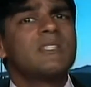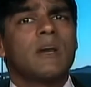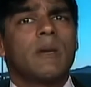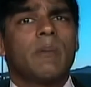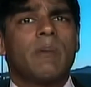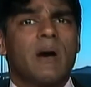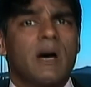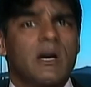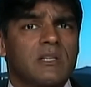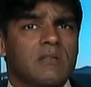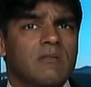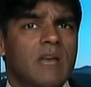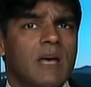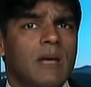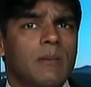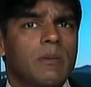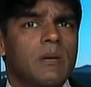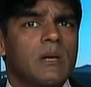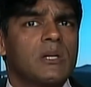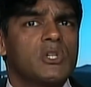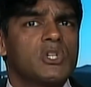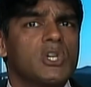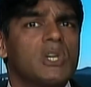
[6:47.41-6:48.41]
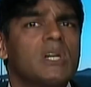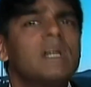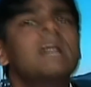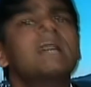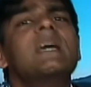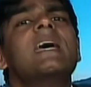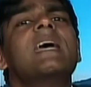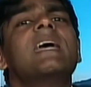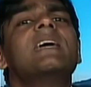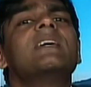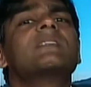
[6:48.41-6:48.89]
a part of that picture
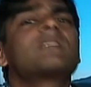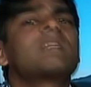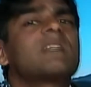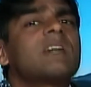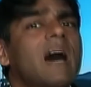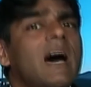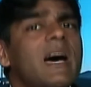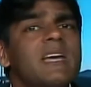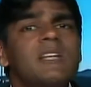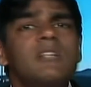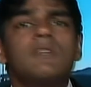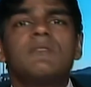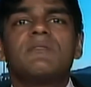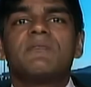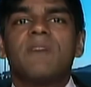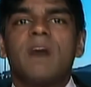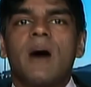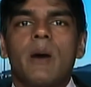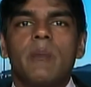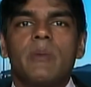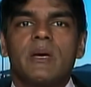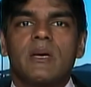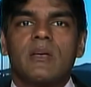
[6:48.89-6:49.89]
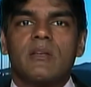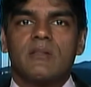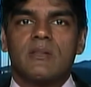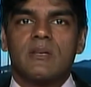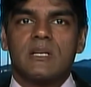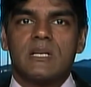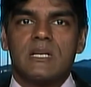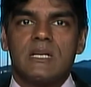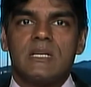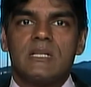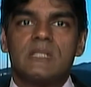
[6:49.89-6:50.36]
is a kind of farming
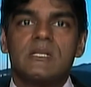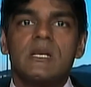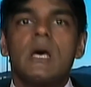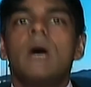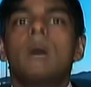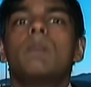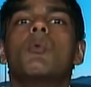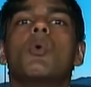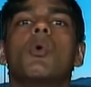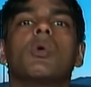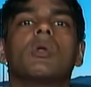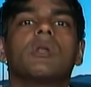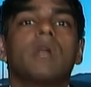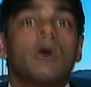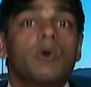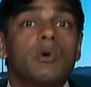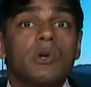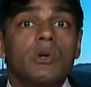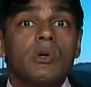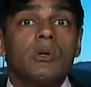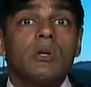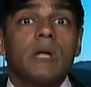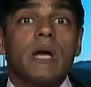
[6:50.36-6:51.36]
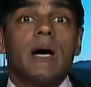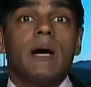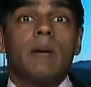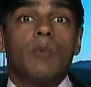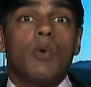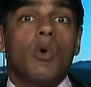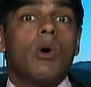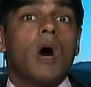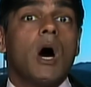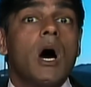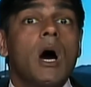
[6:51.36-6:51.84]
that is more local, uh,
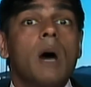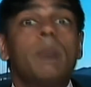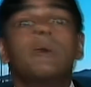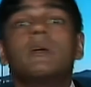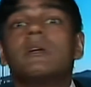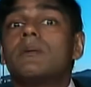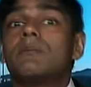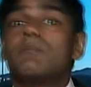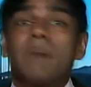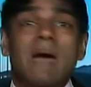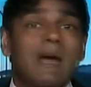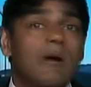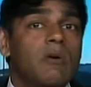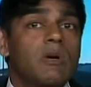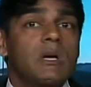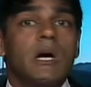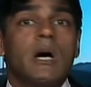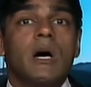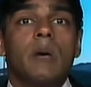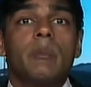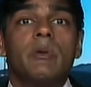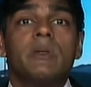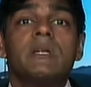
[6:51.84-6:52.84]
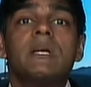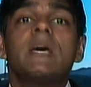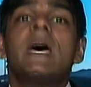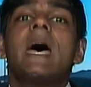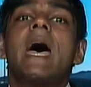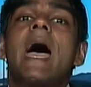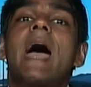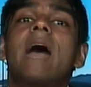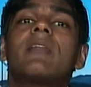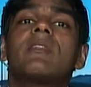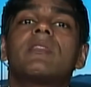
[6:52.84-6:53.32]
more urban and peri-urban,
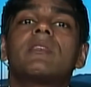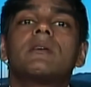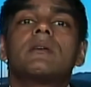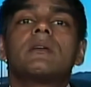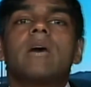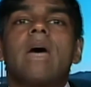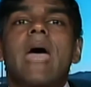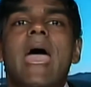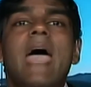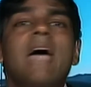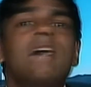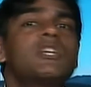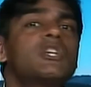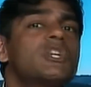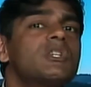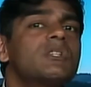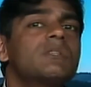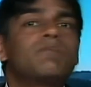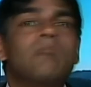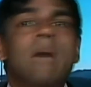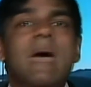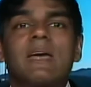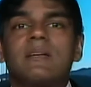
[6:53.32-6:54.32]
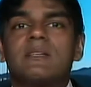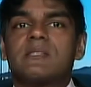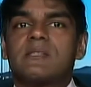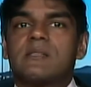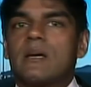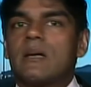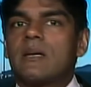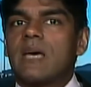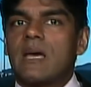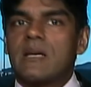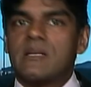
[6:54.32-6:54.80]
and that hedges bets
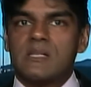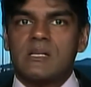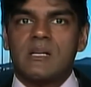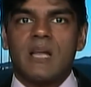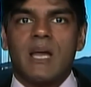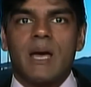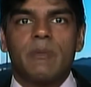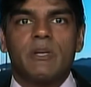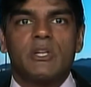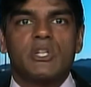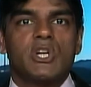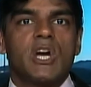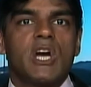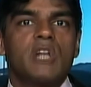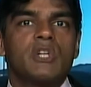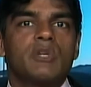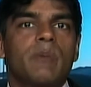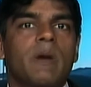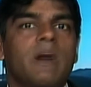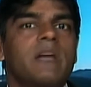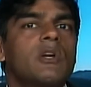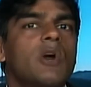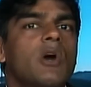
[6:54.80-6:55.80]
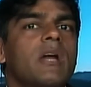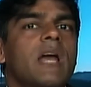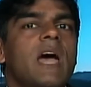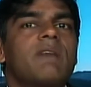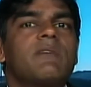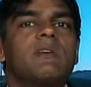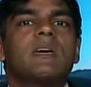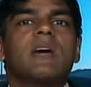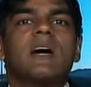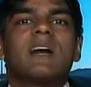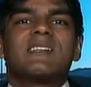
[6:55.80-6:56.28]
against climate change by by not
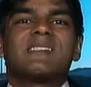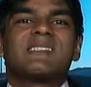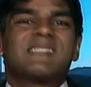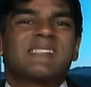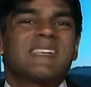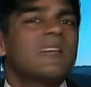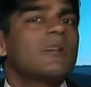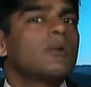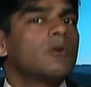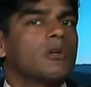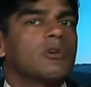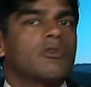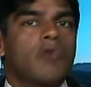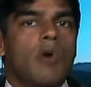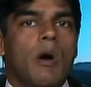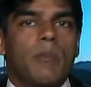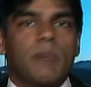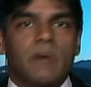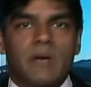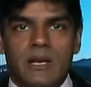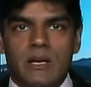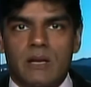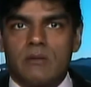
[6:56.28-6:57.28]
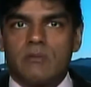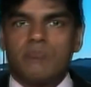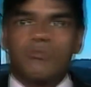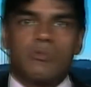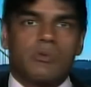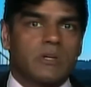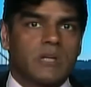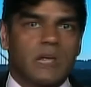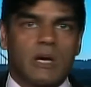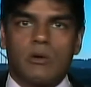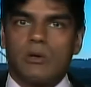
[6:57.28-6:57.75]
having a single crop in
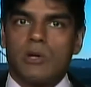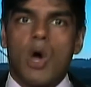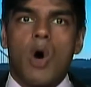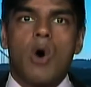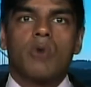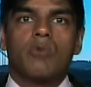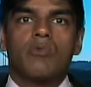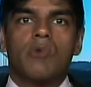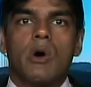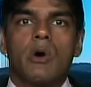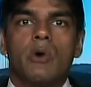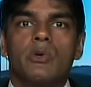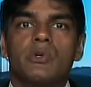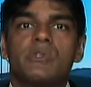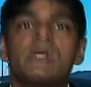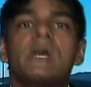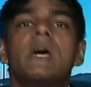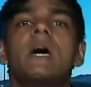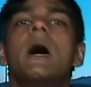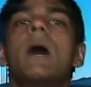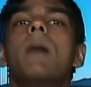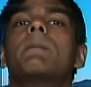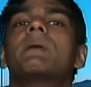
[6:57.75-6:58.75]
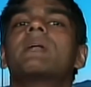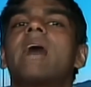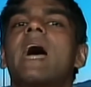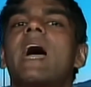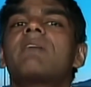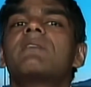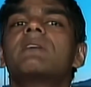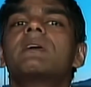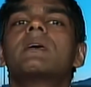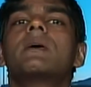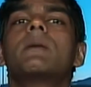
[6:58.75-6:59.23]
you know, long rows, but
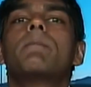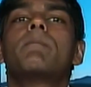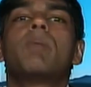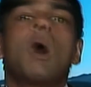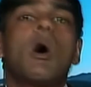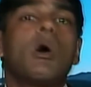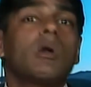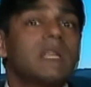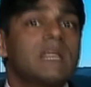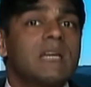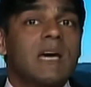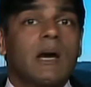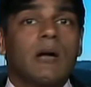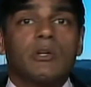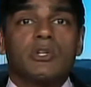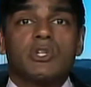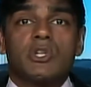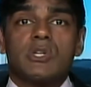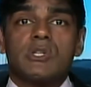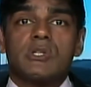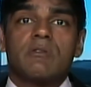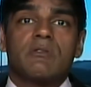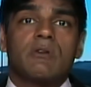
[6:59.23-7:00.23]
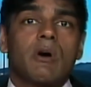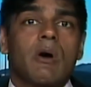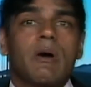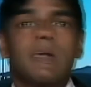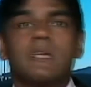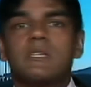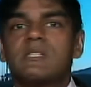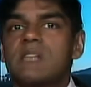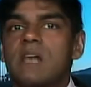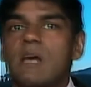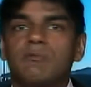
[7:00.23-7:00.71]
having polycultures of
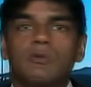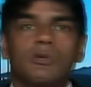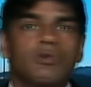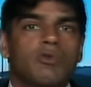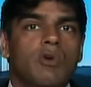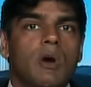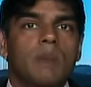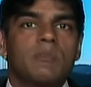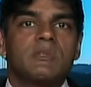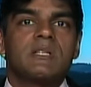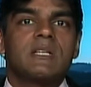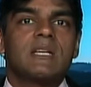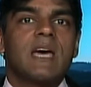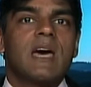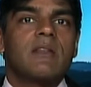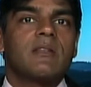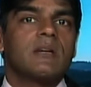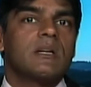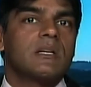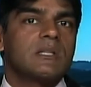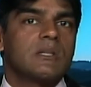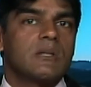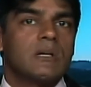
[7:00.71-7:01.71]
growing several crops together to